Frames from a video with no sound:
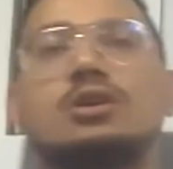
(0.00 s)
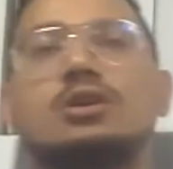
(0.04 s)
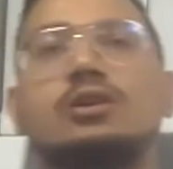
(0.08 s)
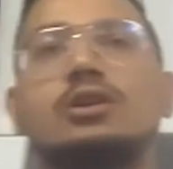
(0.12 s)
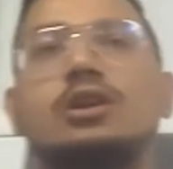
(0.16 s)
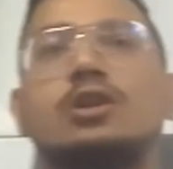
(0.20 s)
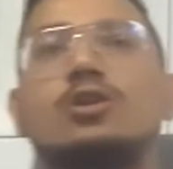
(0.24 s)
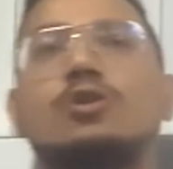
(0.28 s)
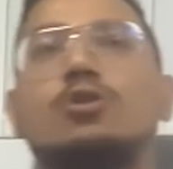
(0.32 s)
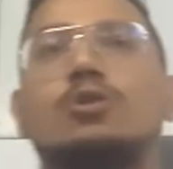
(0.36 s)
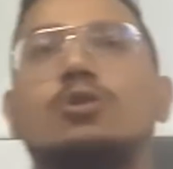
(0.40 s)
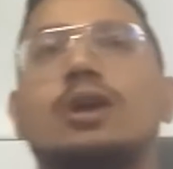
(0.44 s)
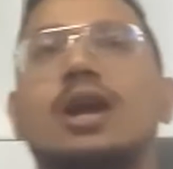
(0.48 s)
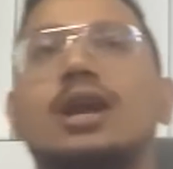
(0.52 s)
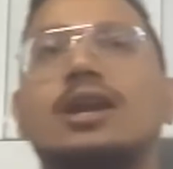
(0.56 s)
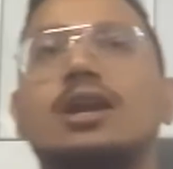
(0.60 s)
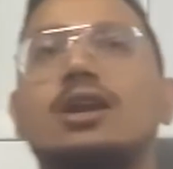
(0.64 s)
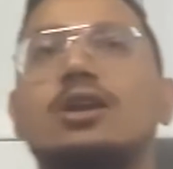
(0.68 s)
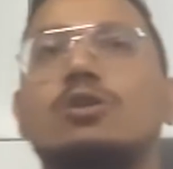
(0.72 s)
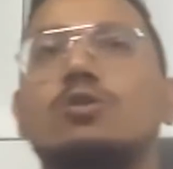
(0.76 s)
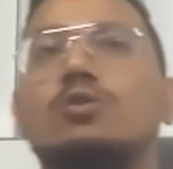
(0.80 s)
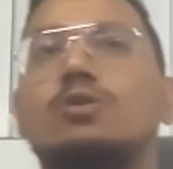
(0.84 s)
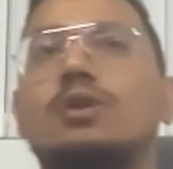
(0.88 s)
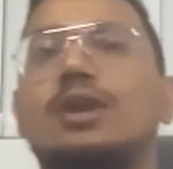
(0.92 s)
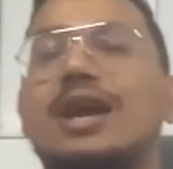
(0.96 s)
get
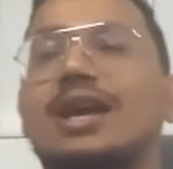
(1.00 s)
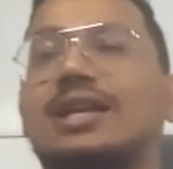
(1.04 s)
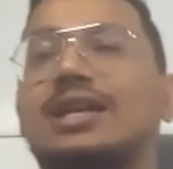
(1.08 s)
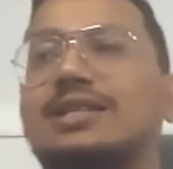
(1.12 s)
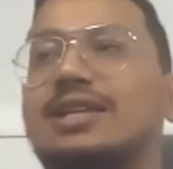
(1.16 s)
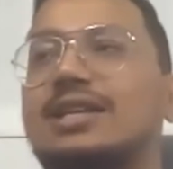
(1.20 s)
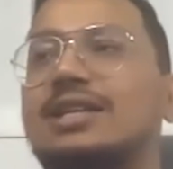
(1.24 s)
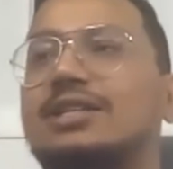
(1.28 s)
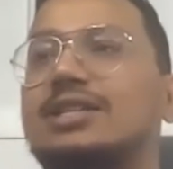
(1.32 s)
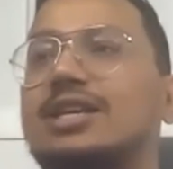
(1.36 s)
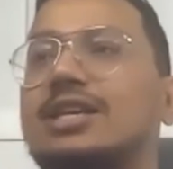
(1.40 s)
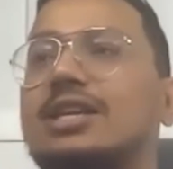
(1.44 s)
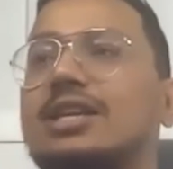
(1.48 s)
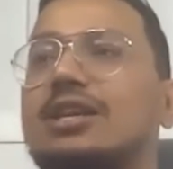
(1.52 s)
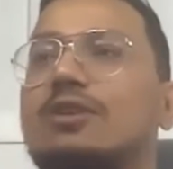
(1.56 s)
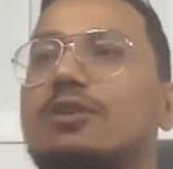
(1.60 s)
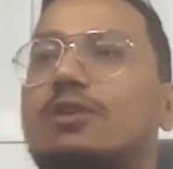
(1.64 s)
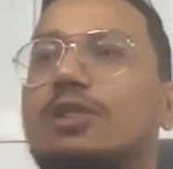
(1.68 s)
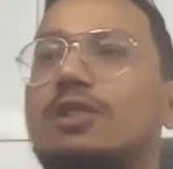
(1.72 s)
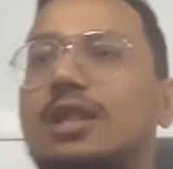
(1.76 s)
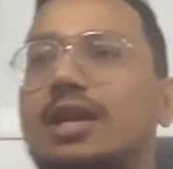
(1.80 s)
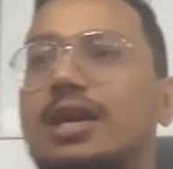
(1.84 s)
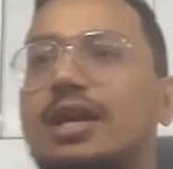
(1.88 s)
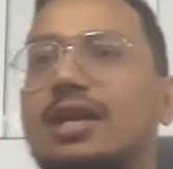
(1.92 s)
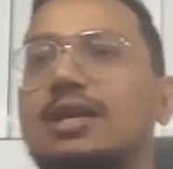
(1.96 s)
into taxation and
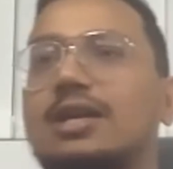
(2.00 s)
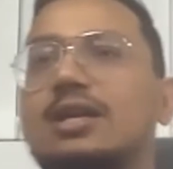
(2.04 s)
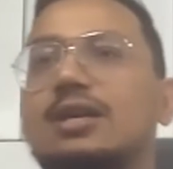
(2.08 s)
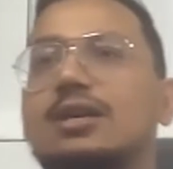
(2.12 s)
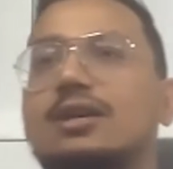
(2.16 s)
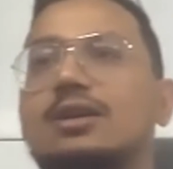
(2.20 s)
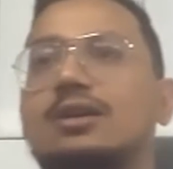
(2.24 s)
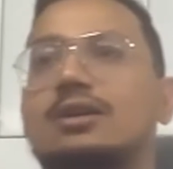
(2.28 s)
all that.